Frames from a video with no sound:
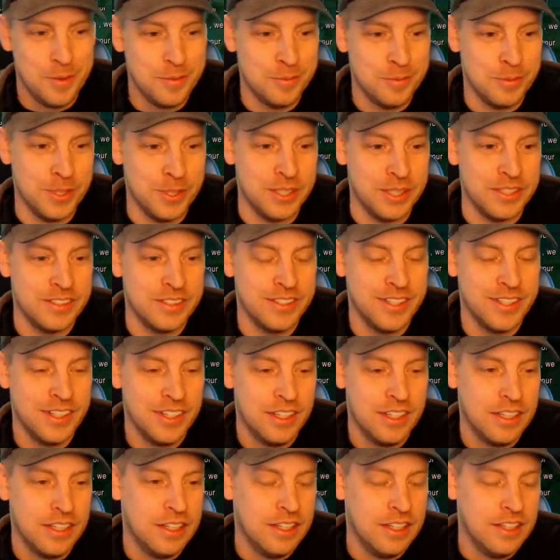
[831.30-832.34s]
but.
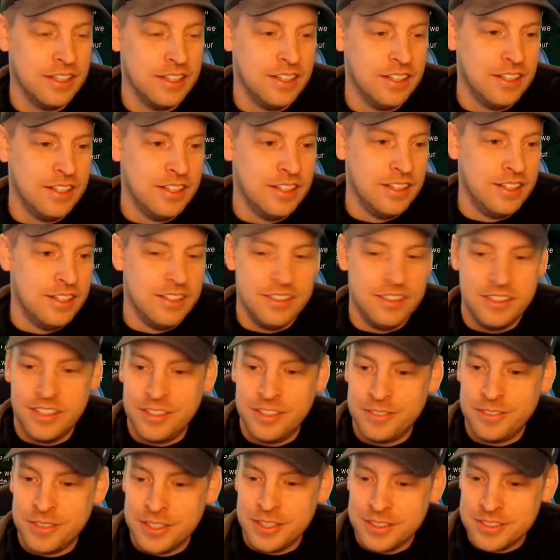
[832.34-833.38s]

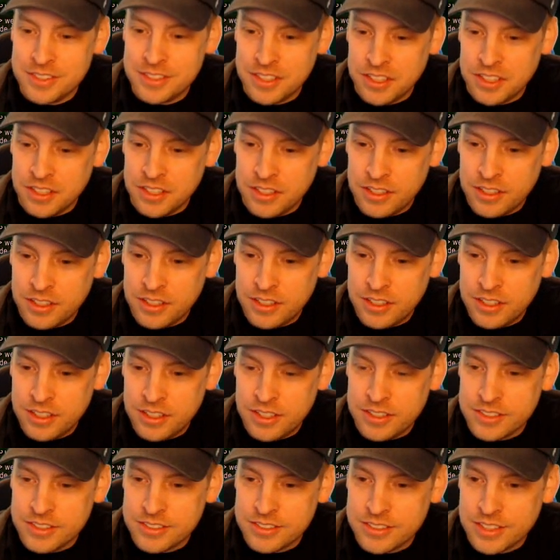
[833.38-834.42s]
Yep, his key
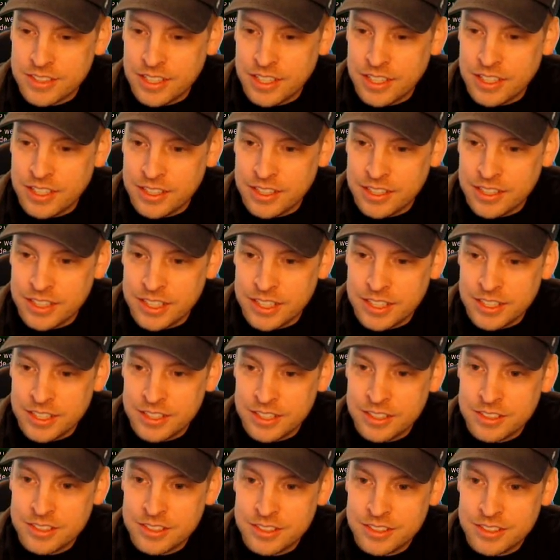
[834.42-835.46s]
is a
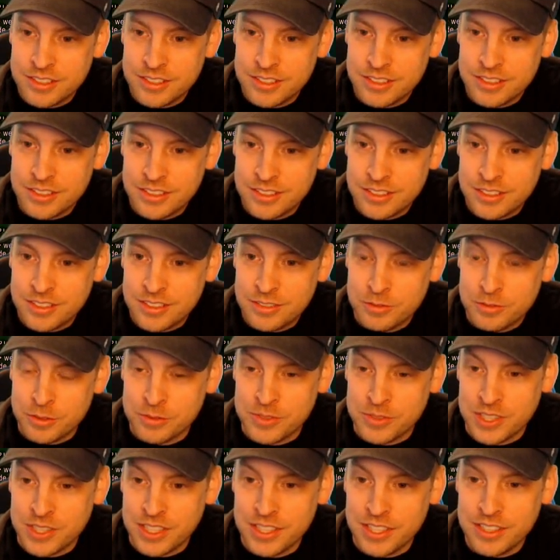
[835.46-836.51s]

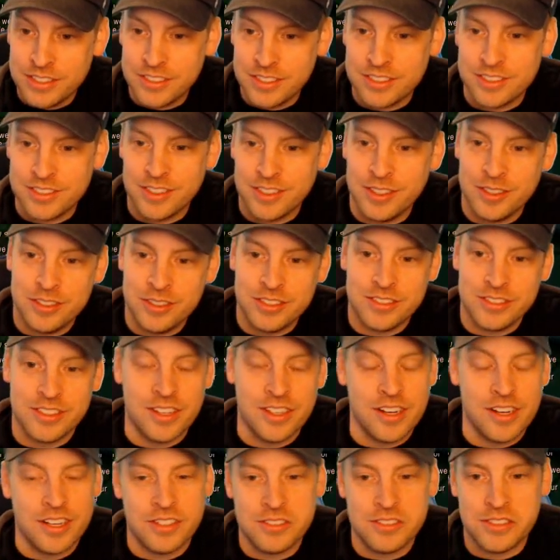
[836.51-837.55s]
15 Atal
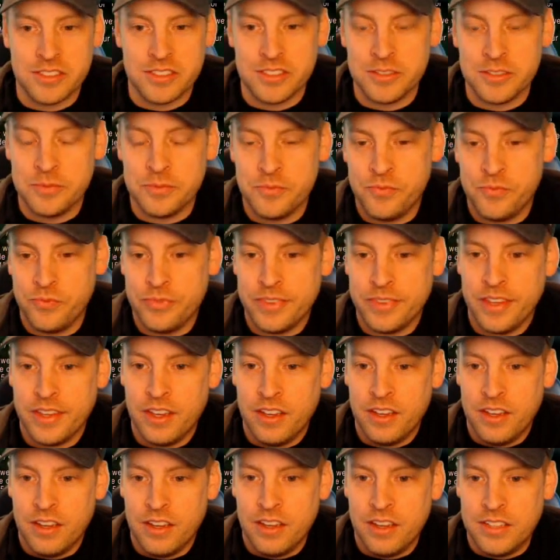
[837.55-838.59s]
Desire, so
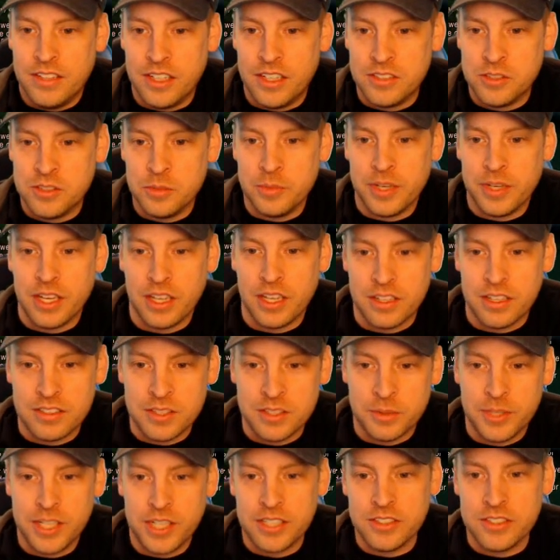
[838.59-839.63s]
not too bad. A
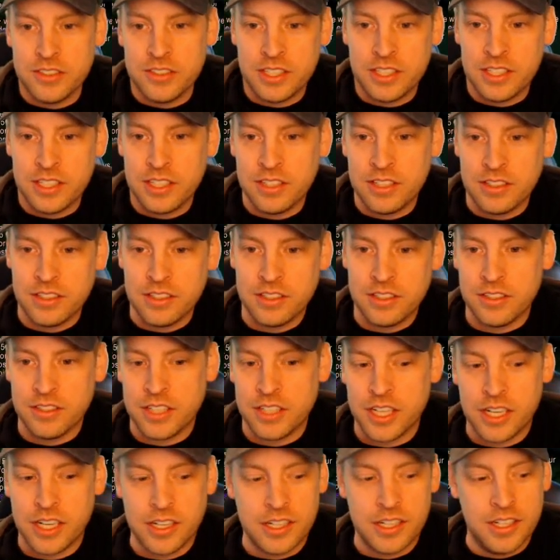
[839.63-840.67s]
Tyrannical can get a little
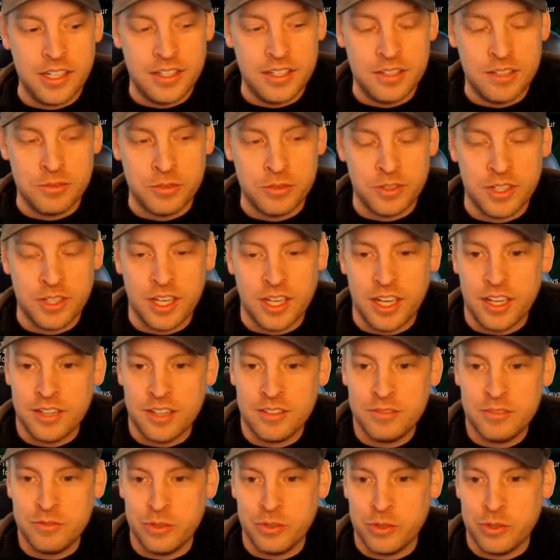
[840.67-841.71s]
hairy if you're
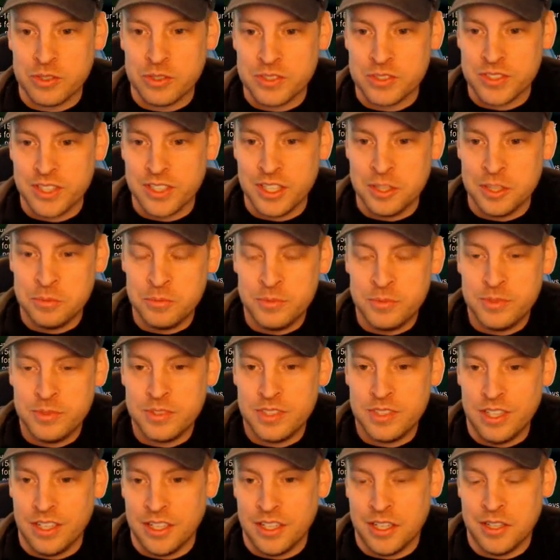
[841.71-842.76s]
not focused up,
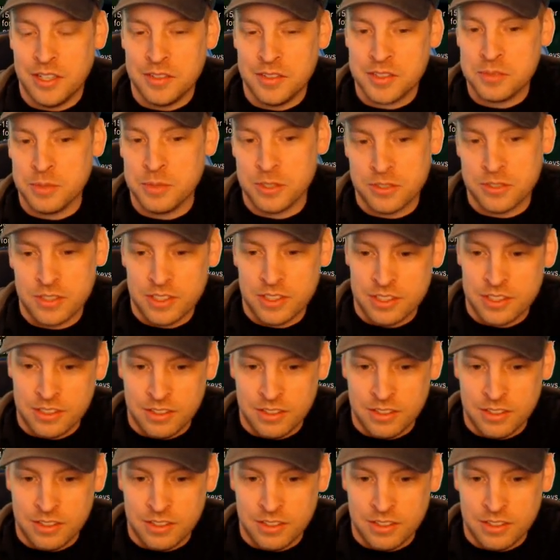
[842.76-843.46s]
especially on the